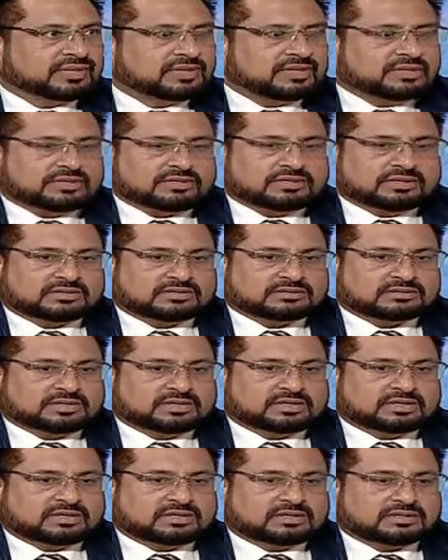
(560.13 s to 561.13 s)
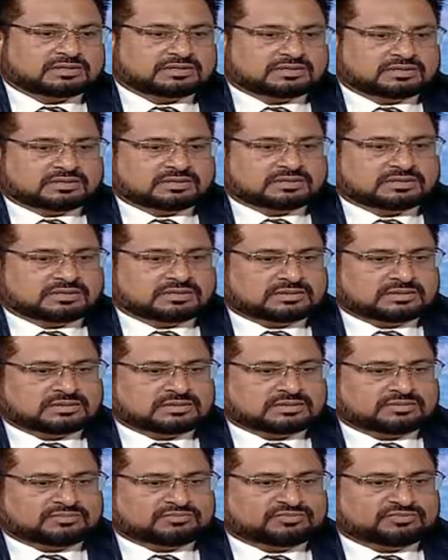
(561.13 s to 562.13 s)
Yeah, they are
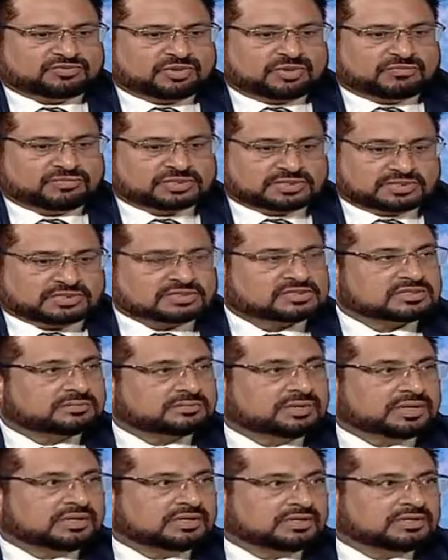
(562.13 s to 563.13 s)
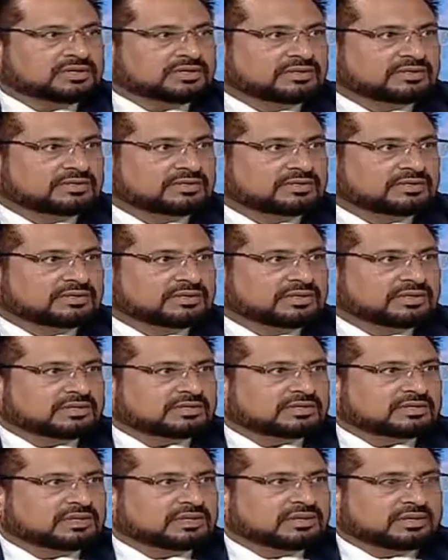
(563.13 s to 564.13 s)
from business community.
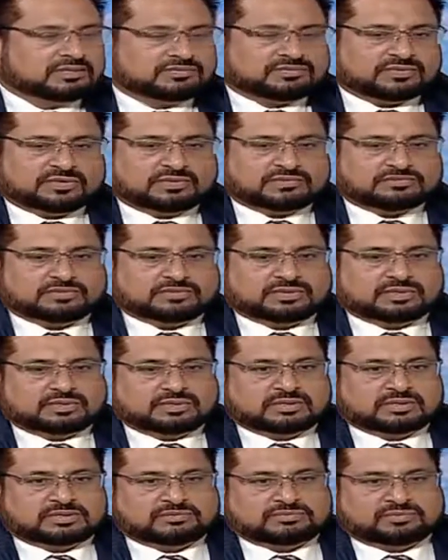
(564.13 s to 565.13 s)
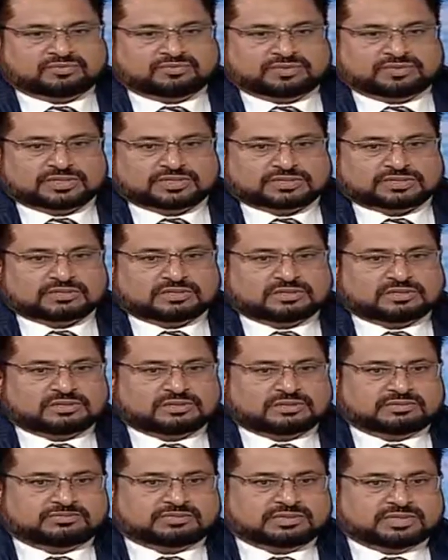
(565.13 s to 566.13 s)
They are from
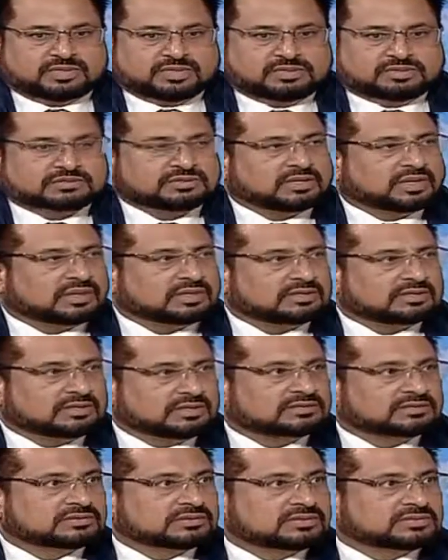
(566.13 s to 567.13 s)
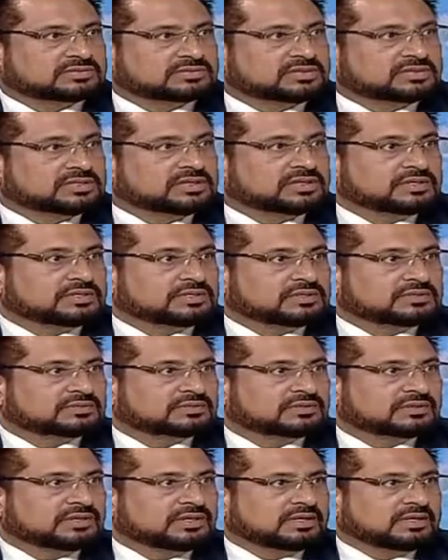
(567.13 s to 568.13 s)
professional fields like doctors, engineers.
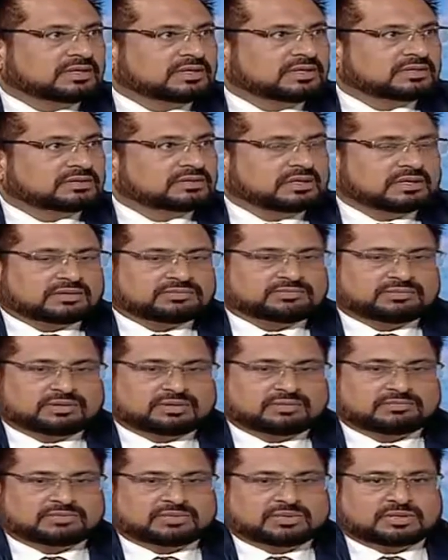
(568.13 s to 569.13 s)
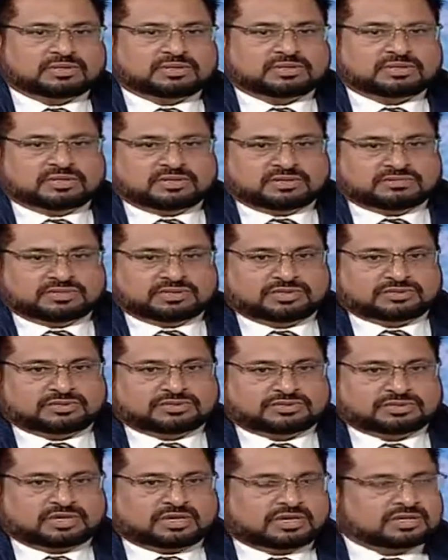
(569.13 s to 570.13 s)
They are from labor.
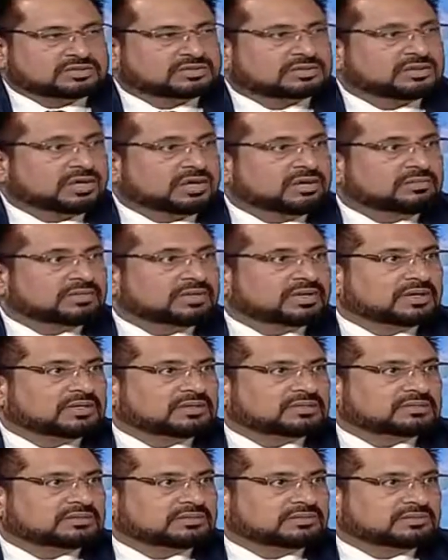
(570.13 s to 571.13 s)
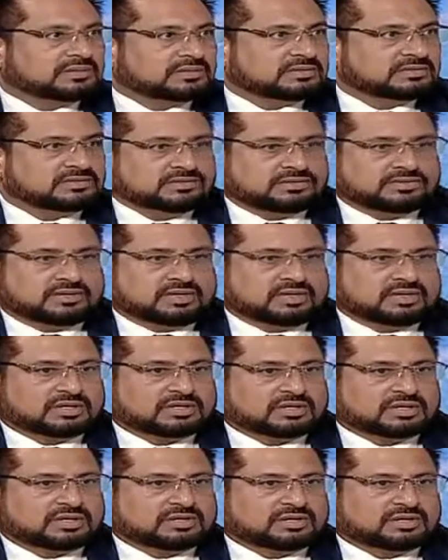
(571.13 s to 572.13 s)
Those are also helping us. You know, all
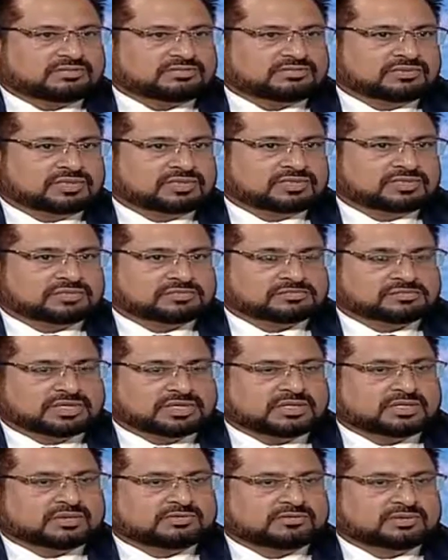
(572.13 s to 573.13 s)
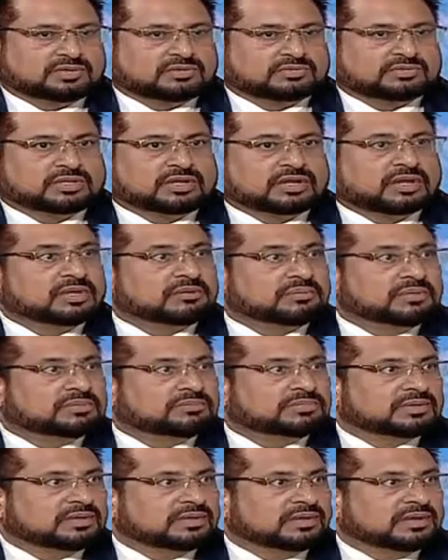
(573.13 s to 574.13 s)
kind of work is being given to the right
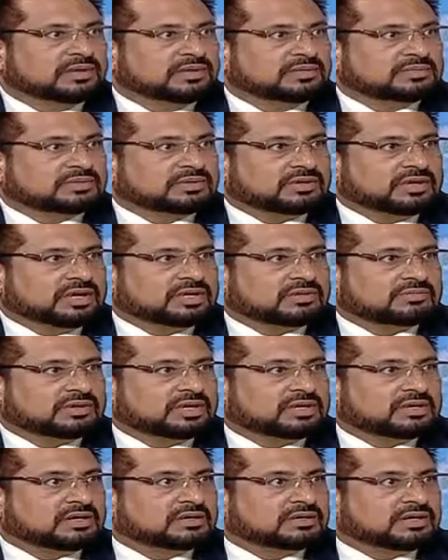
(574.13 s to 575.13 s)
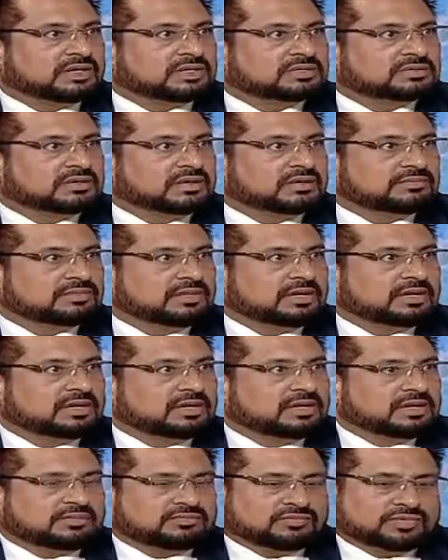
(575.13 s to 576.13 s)
people, the right man on right job.
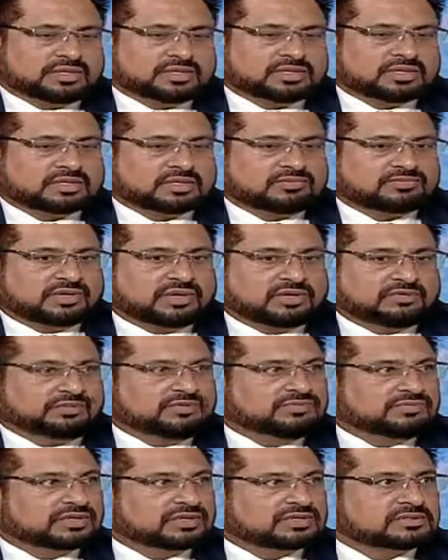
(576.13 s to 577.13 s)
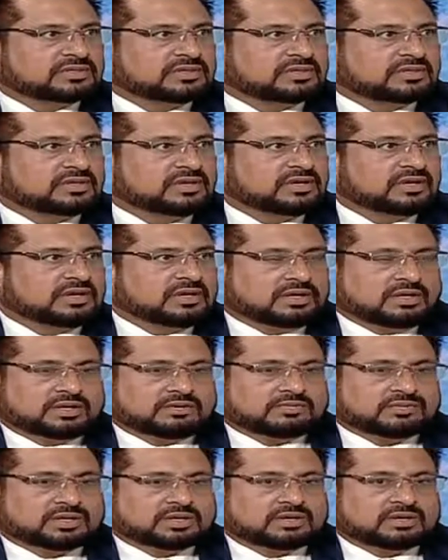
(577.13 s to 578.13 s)
And we take it very professionally, and
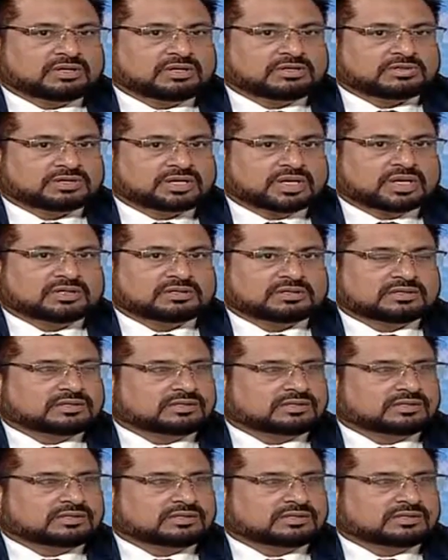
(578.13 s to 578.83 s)
we are all together.